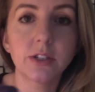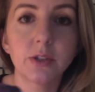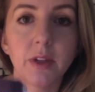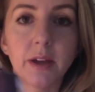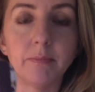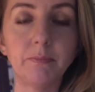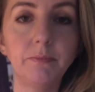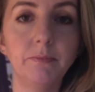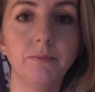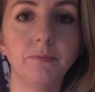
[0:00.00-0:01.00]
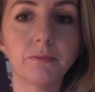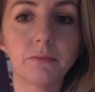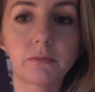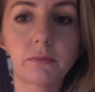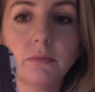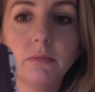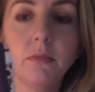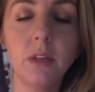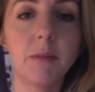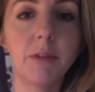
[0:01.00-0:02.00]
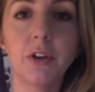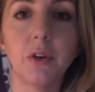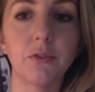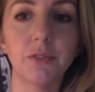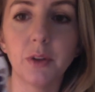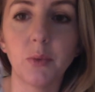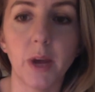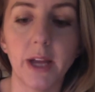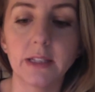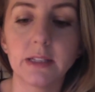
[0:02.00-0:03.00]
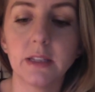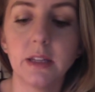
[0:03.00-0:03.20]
so that you don't feel wet.